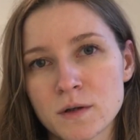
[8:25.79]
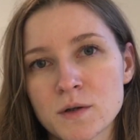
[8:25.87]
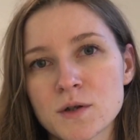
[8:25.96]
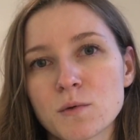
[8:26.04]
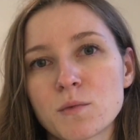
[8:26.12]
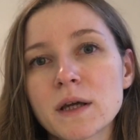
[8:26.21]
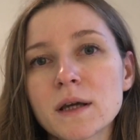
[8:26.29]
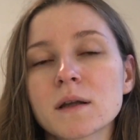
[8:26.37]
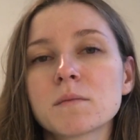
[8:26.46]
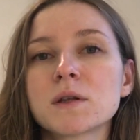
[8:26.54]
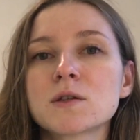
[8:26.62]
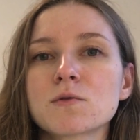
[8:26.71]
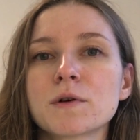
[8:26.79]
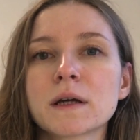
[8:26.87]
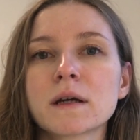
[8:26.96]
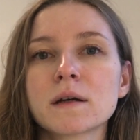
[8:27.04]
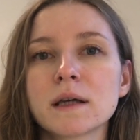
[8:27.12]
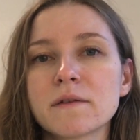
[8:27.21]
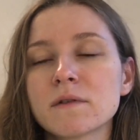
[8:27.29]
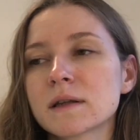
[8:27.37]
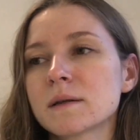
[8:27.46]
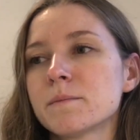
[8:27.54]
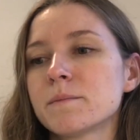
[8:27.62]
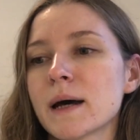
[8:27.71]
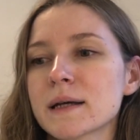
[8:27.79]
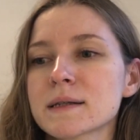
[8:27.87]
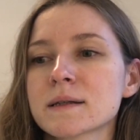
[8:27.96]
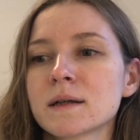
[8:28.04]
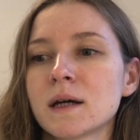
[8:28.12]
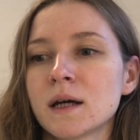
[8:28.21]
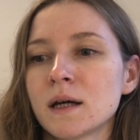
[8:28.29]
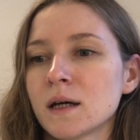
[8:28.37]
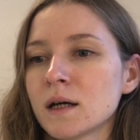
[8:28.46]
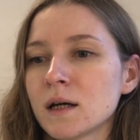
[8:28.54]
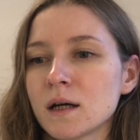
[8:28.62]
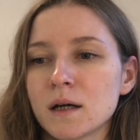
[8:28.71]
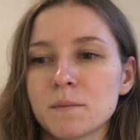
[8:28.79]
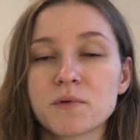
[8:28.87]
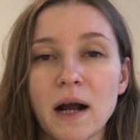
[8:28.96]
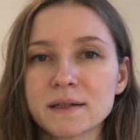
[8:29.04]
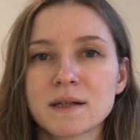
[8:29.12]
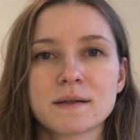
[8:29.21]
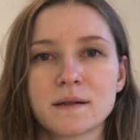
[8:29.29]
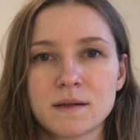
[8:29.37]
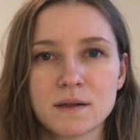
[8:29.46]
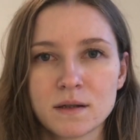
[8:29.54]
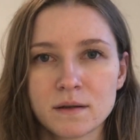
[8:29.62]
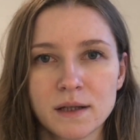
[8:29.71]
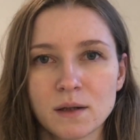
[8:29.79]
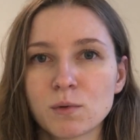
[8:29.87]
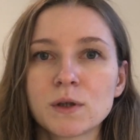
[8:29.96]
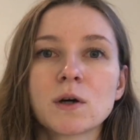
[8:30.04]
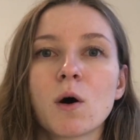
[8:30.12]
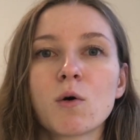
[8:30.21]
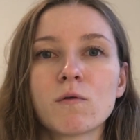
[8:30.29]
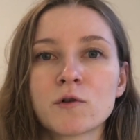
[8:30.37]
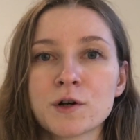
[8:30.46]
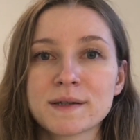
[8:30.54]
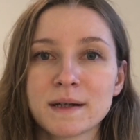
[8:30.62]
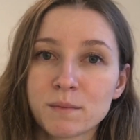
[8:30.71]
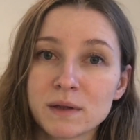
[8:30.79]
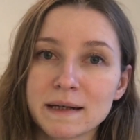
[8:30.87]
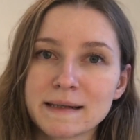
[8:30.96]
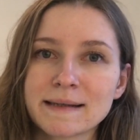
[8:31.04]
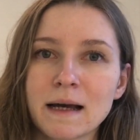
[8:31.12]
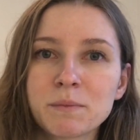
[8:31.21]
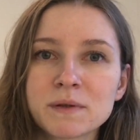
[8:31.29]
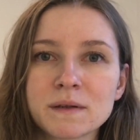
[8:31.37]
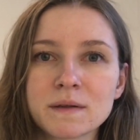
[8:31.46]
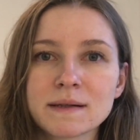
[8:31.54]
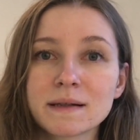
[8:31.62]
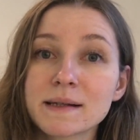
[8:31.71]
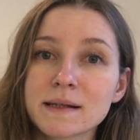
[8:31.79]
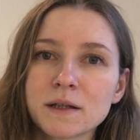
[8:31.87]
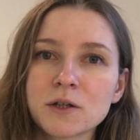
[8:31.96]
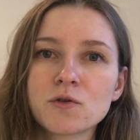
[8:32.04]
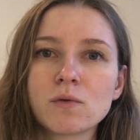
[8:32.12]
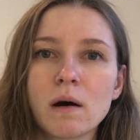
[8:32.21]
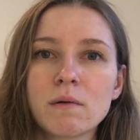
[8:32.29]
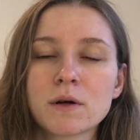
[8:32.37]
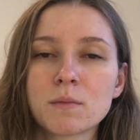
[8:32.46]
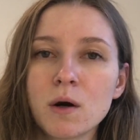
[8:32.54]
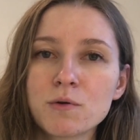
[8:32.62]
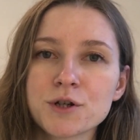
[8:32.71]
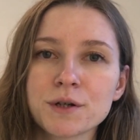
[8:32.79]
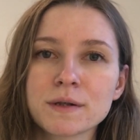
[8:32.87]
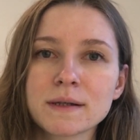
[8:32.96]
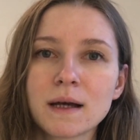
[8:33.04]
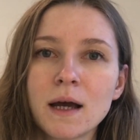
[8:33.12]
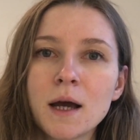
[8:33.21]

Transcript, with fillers: So we can be doing even the best practices that we know, for example, acceptance, listening to our emotions.